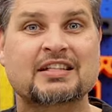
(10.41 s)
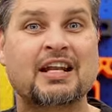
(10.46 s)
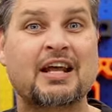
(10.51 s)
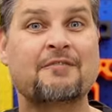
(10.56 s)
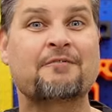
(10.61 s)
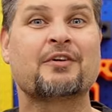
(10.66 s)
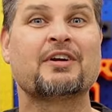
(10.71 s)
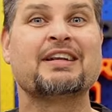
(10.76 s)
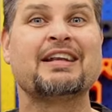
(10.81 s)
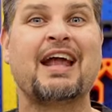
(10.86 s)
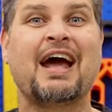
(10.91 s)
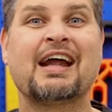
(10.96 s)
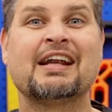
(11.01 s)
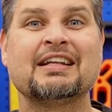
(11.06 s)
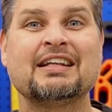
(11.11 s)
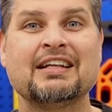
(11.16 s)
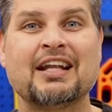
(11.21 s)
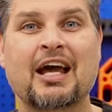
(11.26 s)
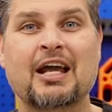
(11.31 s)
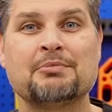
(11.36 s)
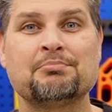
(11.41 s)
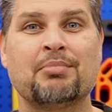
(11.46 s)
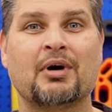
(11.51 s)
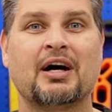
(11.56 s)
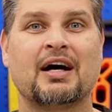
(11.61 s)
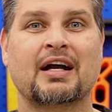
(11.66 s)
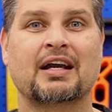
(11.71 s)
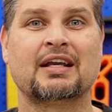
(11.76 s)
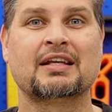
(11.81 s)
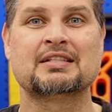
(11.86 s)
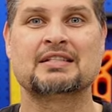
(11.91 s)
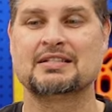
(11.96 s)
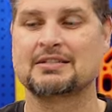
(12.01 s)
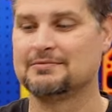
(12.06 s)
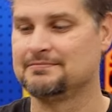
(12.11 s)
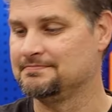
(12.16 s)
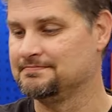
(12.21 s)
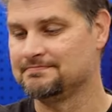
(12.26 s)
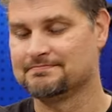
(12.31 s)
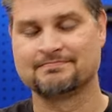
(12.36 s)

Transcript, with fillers: today for ninety-nine bucks.